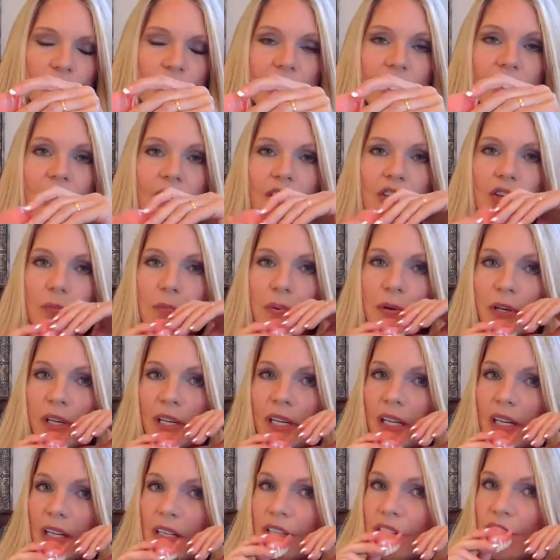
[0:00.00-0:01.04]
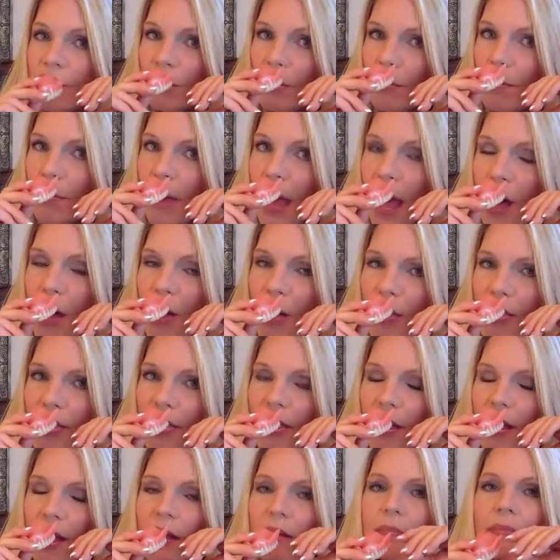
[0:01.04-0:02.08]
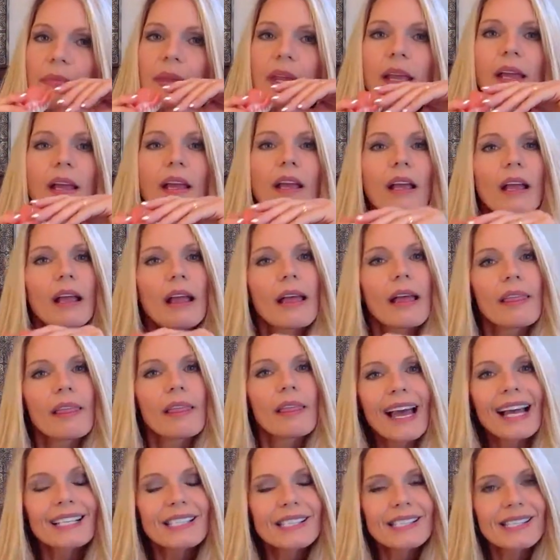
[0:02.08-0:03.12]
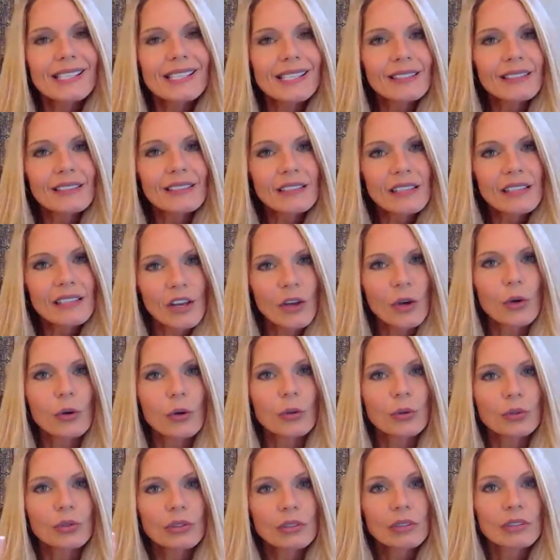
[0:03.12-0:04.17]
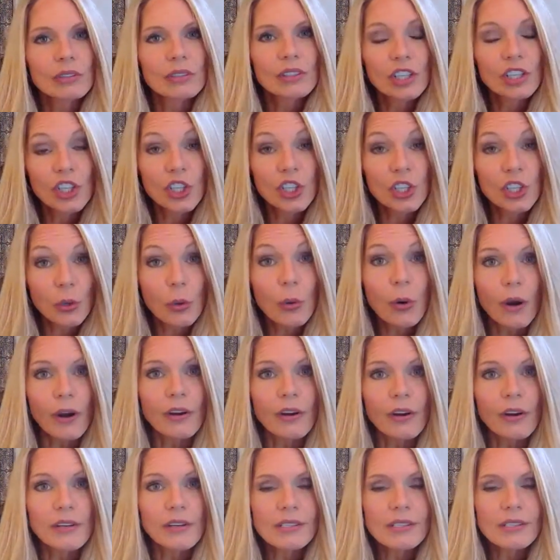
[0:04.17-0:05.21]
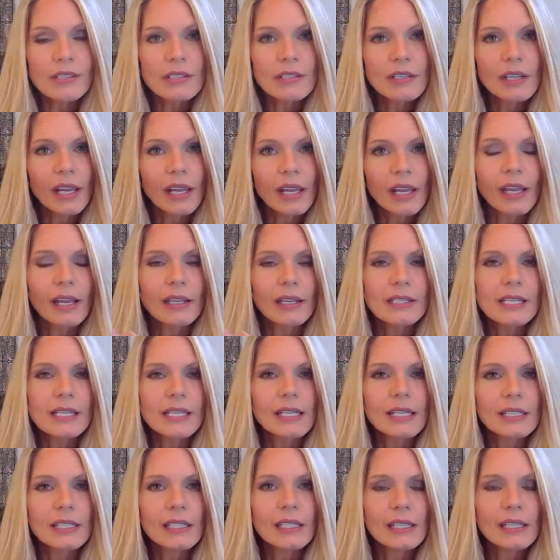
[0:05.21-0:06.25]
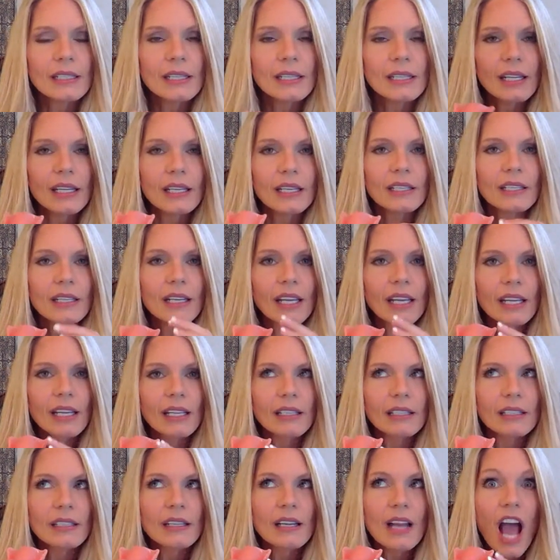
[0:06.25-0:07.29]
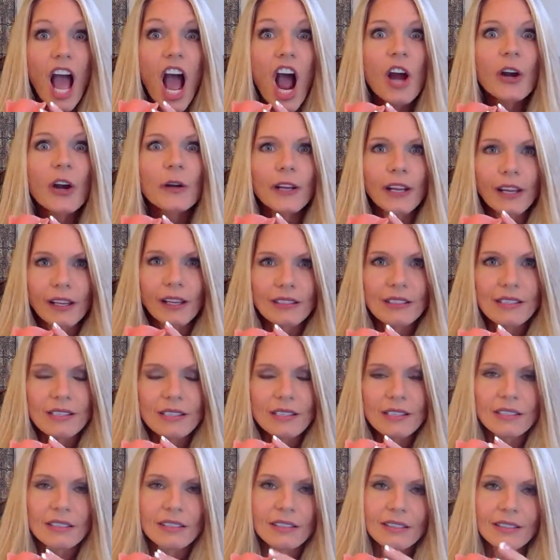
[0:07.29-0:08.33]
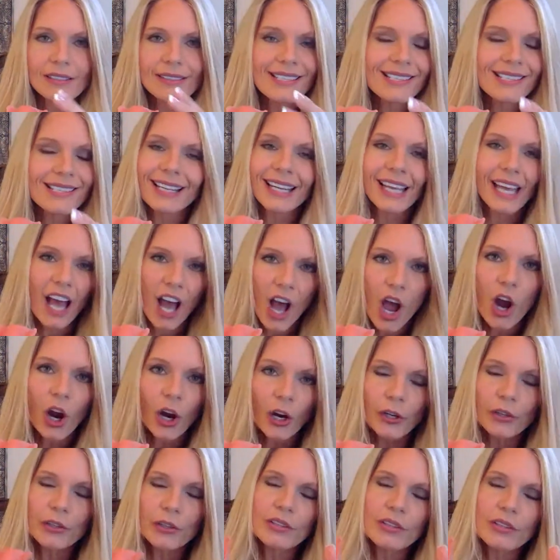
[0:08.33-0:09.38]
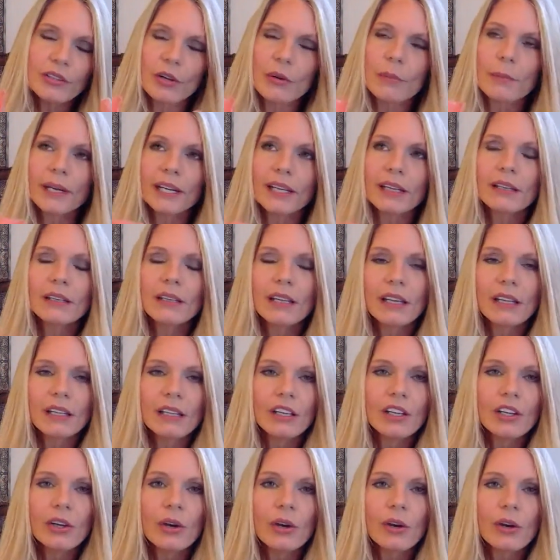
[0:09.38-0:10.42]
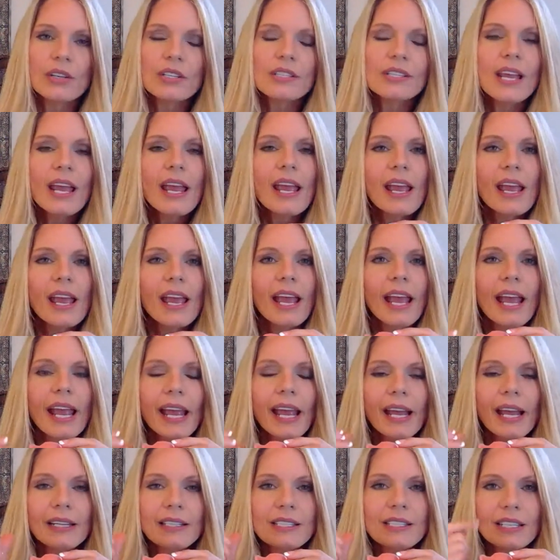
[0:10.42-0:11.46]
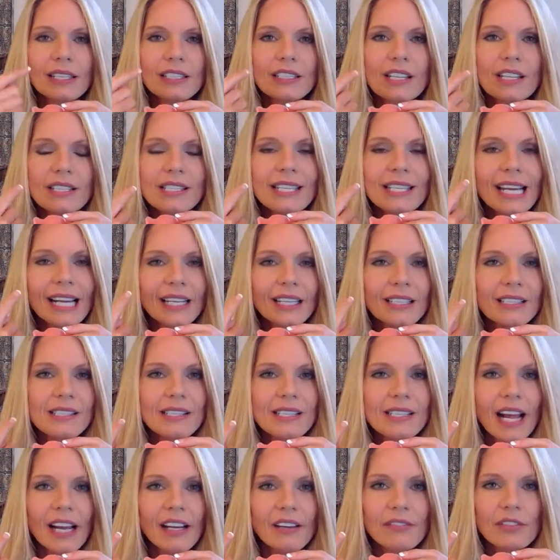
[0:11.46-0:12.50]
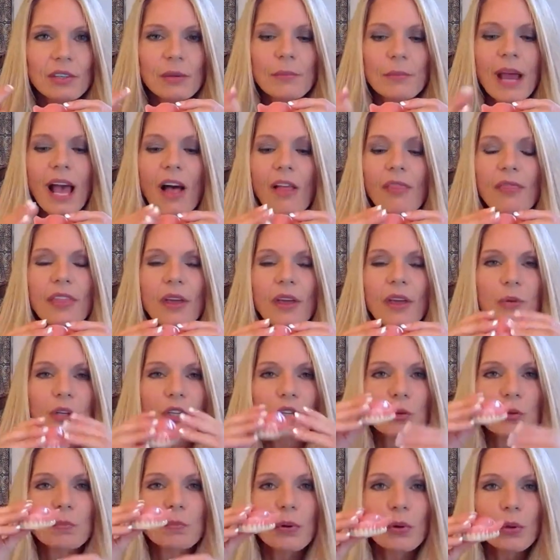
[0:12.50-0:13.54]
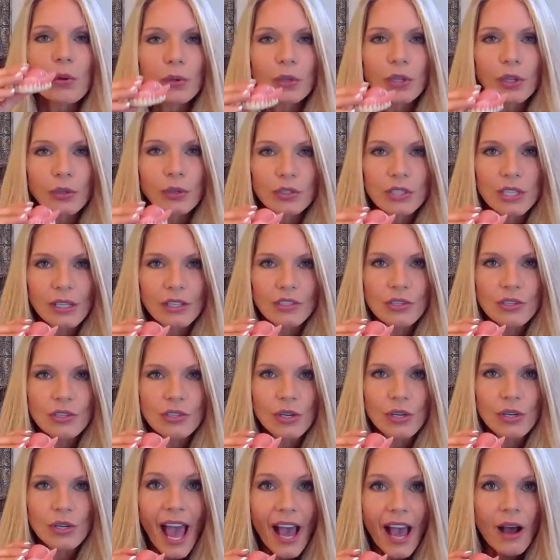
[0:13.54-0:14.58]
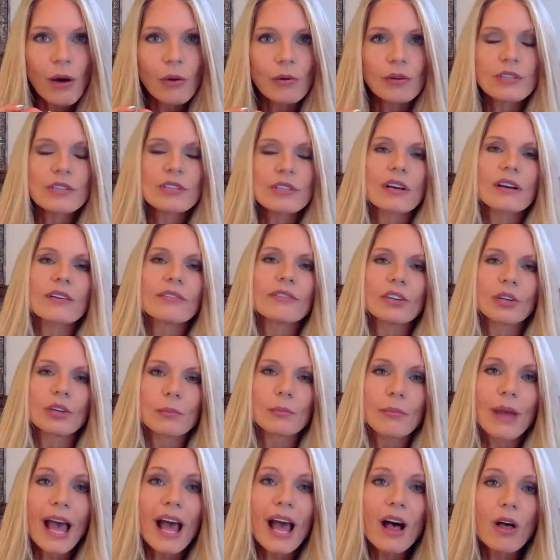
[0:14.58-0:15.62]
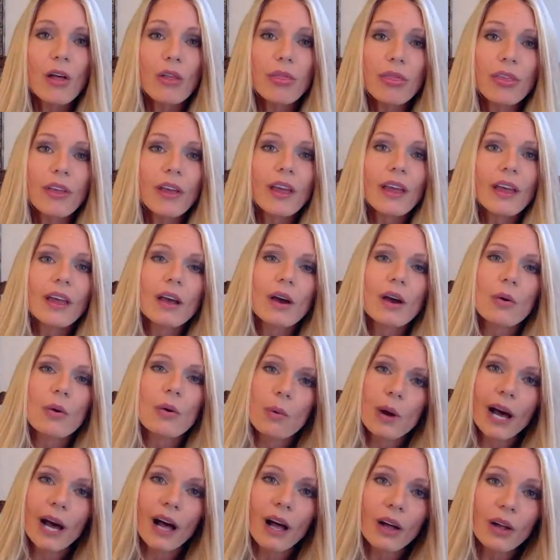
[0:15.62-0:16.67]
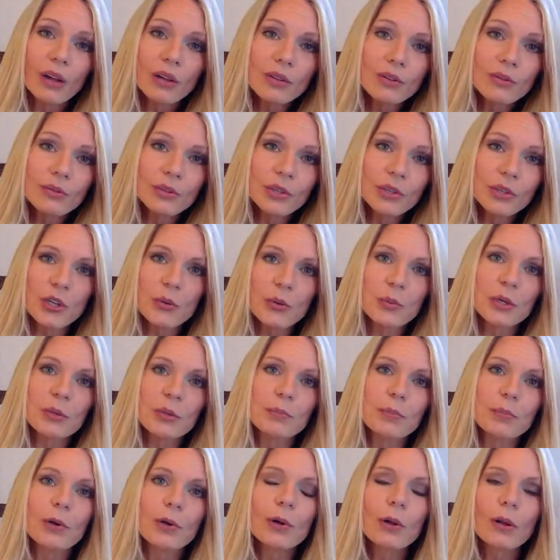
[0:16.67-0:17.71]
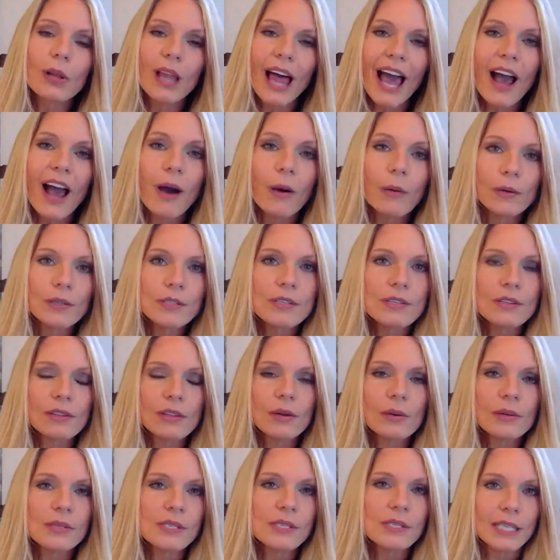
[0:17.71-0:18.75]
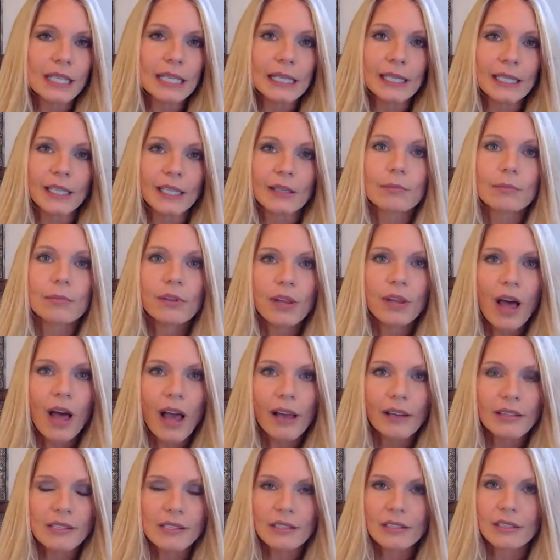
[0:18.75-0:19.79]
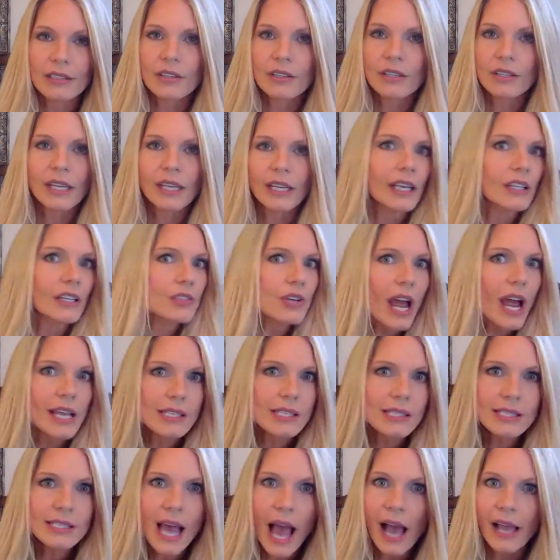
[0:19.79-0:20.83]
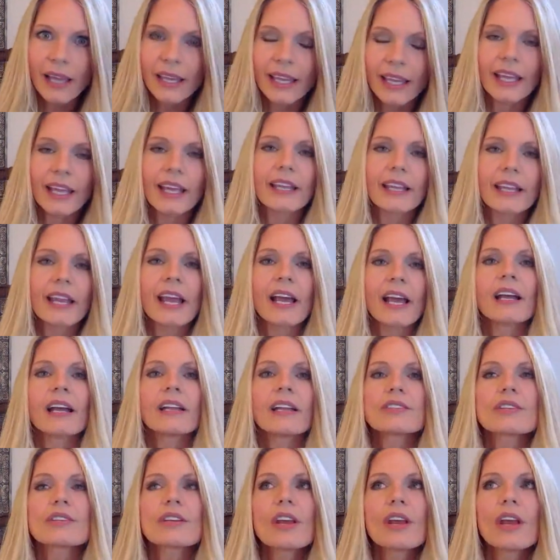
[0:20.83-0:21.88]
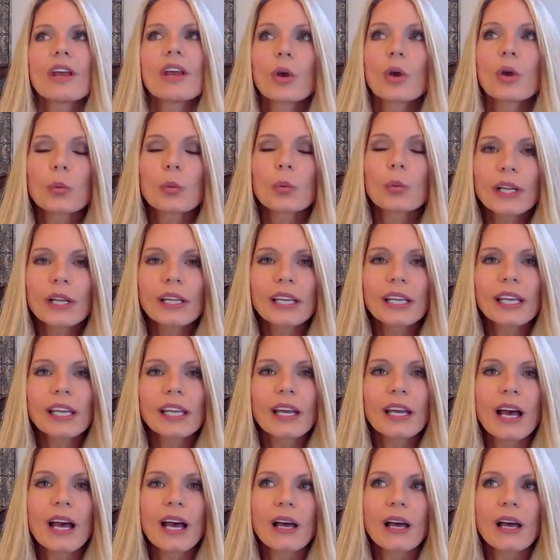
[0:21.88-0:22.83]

and then you put it into your mouth, that silicone cures and it hardens. It doesn't get hard, you know, but it cures, and it does that inside of your mouth. Then when you pull your denture out of your mouth, well, you would pull out those healing plugs, and you could get dry socket and really